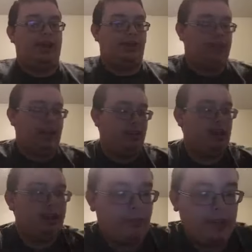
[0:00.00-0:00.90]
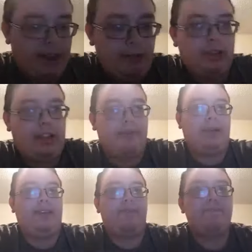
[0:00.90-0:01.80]
you think like, okay, well, like
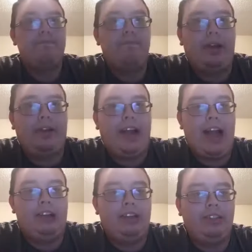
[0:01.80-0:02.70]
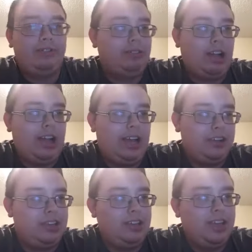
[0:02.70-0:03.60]
maybe Barry Allen, the
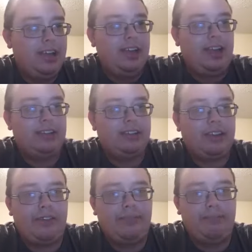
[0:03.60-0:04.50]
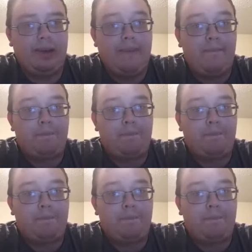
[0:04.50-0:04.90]
Flash, and stuff, but